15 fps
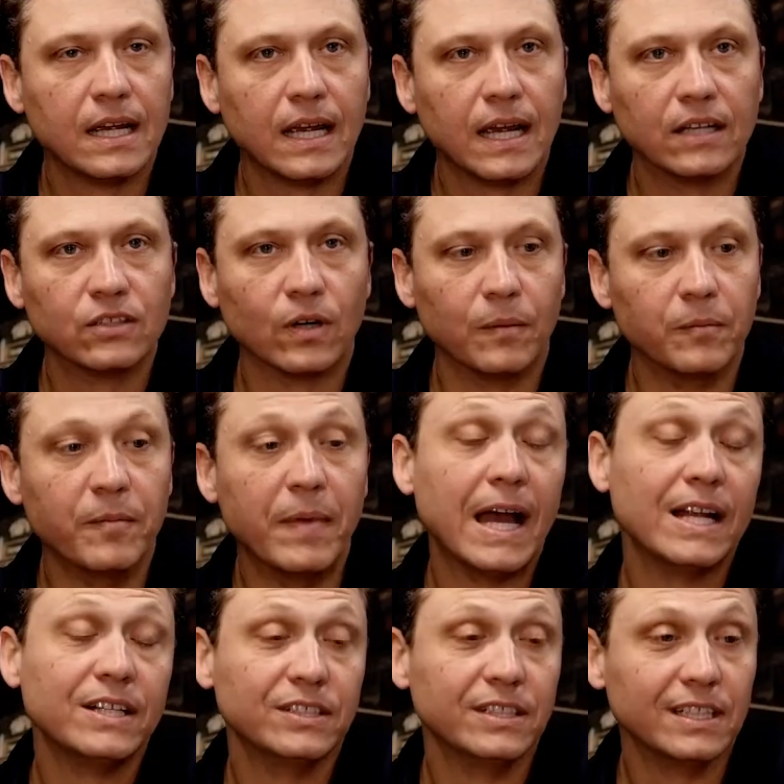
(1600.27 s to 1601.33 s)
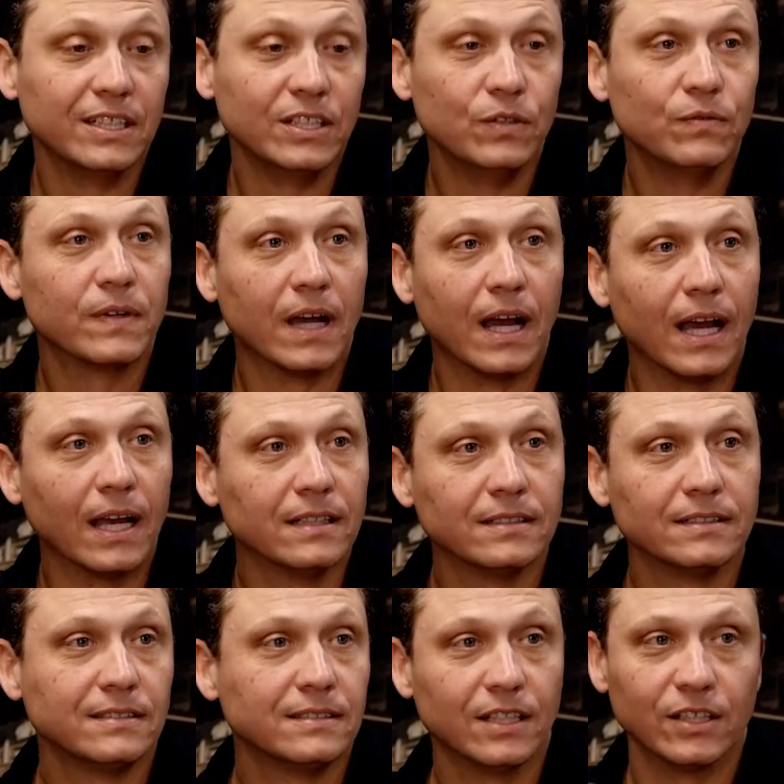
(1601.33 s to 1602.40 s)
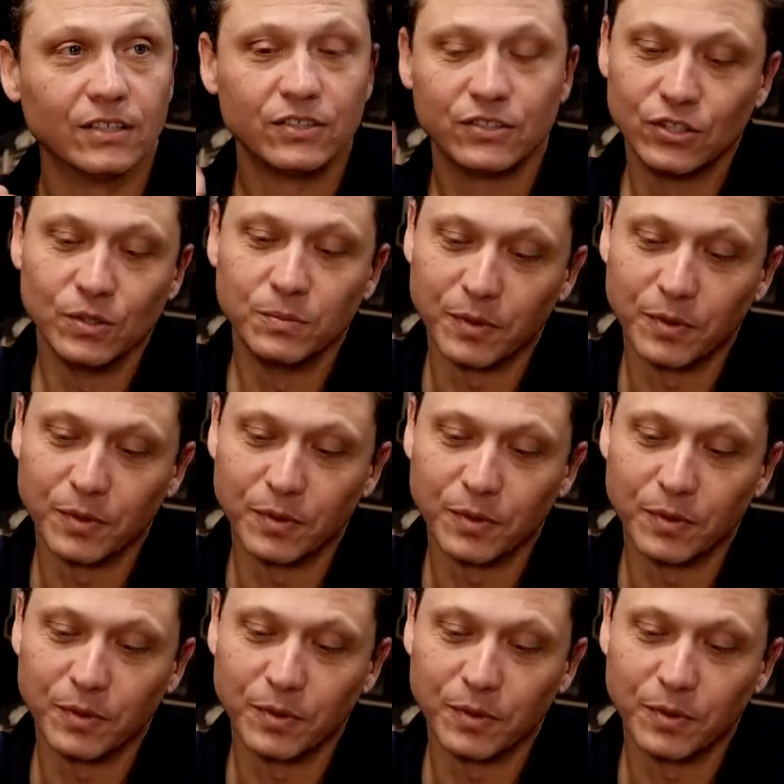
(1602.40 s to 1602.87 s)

So I'm imagining you've got a super